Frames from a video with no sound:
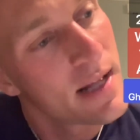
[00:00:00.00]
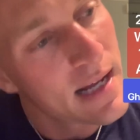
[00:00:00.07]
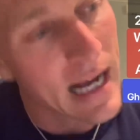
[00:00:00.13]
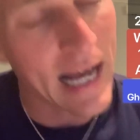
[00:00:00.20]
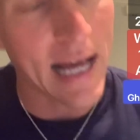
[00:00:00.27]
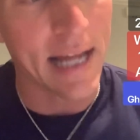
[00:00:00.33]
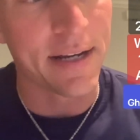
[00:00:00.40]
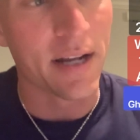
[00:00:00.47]

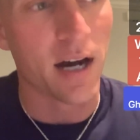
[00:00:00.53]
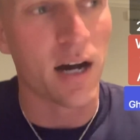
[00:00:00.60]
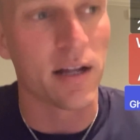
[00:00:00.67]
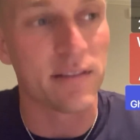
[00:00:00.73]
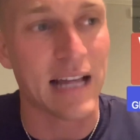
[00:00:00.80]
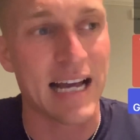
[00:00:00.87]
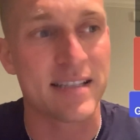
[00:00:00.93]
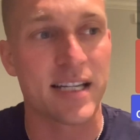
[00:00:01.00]
And uh,
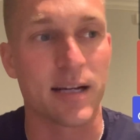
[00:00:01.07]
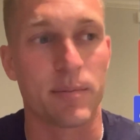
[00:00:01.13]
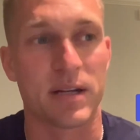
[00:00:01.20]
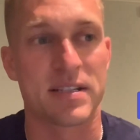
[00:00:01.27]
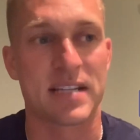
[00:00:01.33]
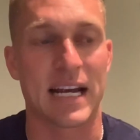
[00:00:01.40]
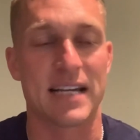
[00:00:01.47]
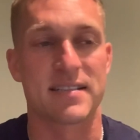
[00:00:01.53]
last thing I'm going
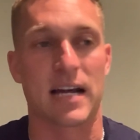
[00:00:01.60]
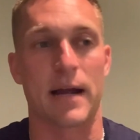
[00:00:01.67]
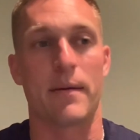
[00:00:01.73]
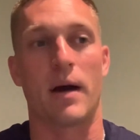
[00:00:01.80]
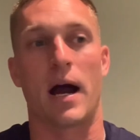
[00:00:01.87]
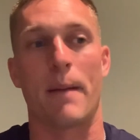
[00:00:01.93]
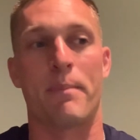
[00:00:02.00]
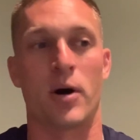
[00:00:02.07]
to say is I,
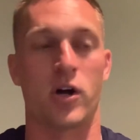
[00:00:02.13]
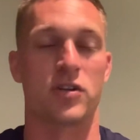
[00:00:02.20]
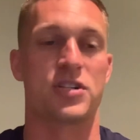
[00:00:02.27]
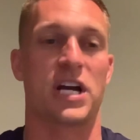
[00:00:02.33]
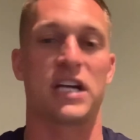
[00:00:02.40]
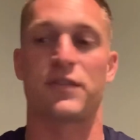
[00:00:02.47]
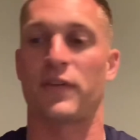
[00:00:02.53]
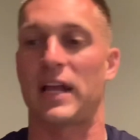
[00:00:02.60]
I
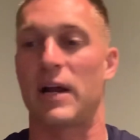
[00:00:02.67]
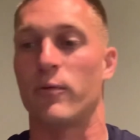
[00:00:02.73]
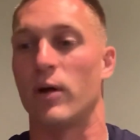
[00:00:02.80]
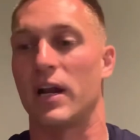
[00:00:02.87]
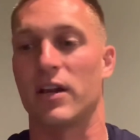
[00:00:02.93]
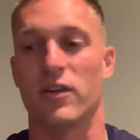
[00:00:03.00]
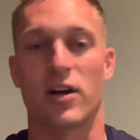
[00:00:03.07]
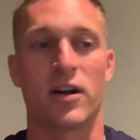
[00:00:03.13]
apologize for that
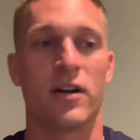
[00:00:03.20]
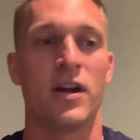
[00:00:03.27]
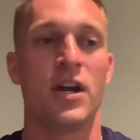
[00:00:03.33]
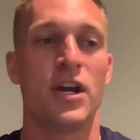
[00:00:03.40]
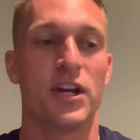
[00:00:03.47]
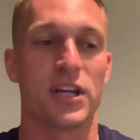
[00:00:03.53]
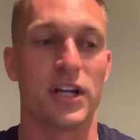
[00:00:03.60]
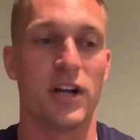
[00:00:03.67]
red alert.
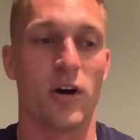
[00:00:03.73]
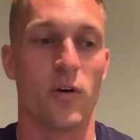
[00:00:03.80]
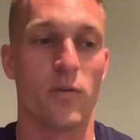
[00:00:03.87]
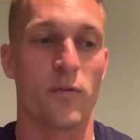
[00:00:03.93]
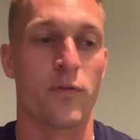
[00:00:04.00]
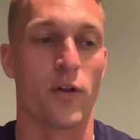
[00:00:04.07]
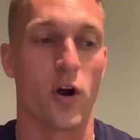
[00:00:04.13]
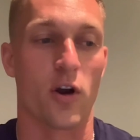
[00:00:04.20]
You know,
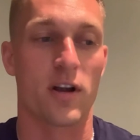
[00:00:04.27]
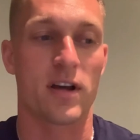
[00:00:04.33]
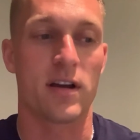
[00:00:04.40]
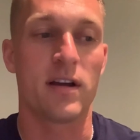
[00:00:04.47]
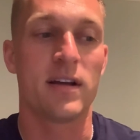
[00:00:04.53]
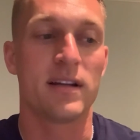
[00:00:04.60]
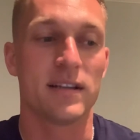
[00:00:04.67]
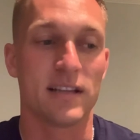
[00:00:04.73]

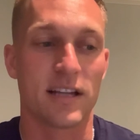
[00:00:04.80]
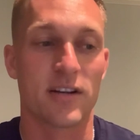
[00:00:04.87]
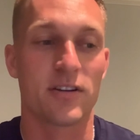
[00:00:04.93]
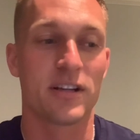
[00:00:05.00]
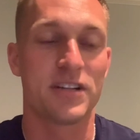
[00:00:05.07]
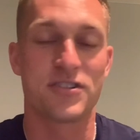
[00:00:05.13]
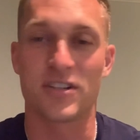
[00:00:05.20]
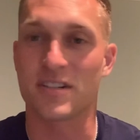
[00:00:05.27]
Florida
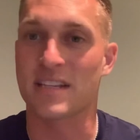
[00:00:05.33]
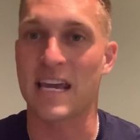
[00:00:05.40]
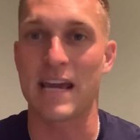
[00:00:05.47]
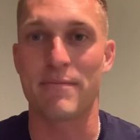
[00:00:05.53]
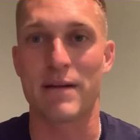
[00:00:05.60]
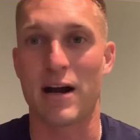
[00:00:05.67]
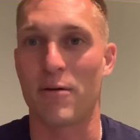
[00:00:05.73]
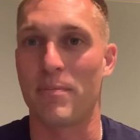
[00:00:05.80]
literally just
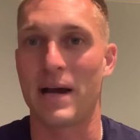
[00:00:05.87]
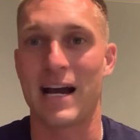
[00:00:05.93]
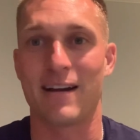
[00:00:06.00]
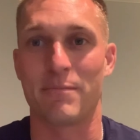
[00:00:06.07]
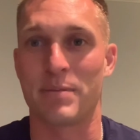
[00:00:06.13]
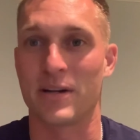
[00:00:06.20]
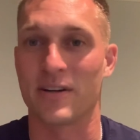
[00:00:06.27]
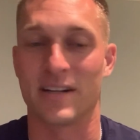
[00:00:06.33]
came out
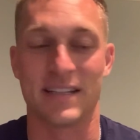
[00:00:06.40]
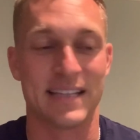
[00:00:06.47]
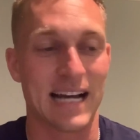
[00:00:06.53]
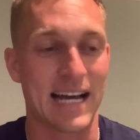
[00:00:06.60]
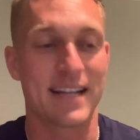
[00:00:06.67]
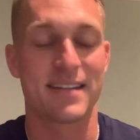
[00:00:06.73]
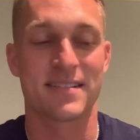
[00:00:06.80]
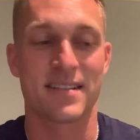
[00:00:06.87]
bad, period.
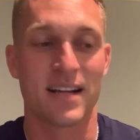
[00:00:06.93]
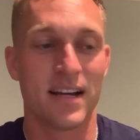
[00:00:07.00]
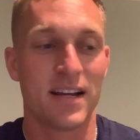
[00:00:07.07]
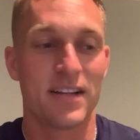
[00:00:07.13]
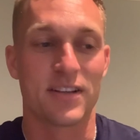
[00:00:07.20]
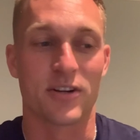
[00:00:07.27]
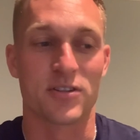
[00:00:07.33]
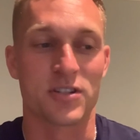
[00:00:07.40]
That is,
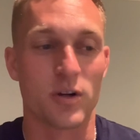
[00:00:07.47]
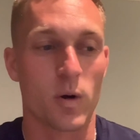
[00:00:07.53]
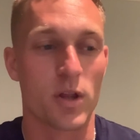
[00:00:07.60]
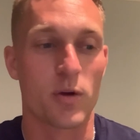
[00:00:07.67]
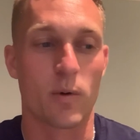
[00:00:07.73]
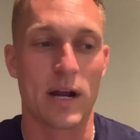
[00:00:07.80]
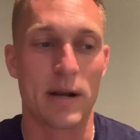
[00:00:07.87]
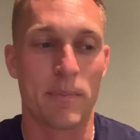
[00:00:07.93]
there's no
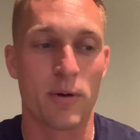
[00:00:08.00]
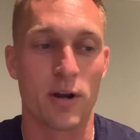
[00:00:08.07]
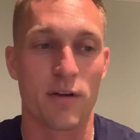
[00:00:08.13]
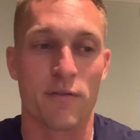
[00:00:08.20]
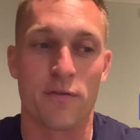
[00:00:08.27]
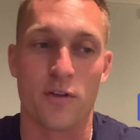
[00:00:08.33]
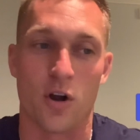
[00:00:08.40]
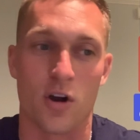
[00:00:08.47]
other way to put it.
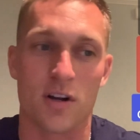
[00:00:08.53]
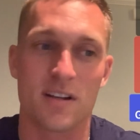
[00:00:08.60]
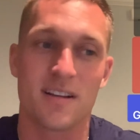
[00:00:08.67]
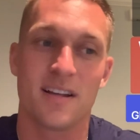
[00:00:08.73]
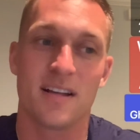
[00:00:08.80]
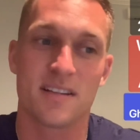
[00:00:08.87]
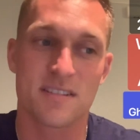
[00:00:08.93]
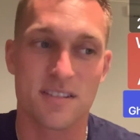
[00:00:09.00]
Florida
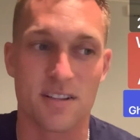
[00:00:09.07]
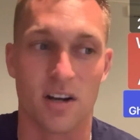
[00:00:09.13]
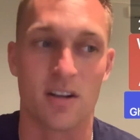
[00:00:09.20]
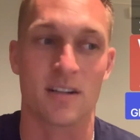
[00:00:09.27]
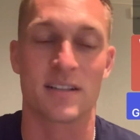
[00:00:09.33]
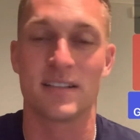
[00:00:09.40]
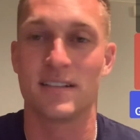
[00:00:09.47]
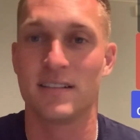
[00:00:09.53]

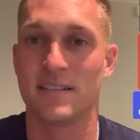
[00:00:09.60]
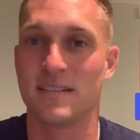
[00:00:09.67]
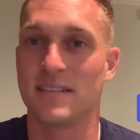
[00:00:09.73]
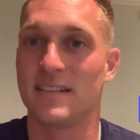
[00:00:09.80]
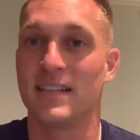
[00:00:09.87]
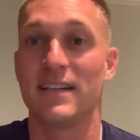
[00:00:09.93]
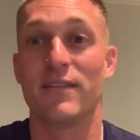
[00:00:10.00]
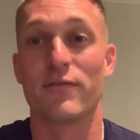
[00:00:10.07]
stunk.
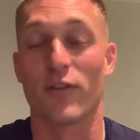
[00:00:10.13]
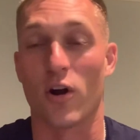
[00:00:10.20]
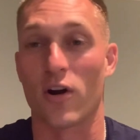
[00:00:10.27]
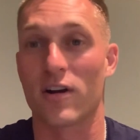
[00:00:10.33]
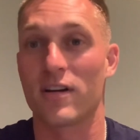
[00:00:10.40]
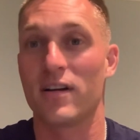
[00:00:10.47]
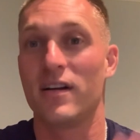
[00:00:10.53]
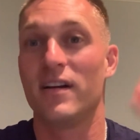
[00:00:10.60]

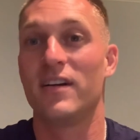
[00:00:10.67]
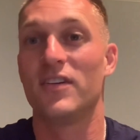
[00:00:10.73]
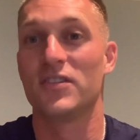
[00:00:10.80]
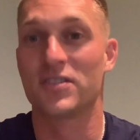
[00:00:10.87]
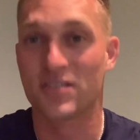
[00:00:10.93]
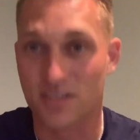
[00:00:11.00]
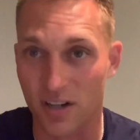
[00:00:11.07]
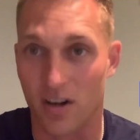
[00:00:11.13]
Florida
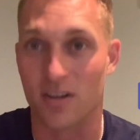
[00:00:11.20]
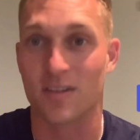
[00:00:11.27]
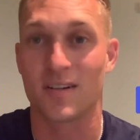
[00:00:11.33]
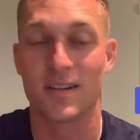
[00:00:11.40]
stunk.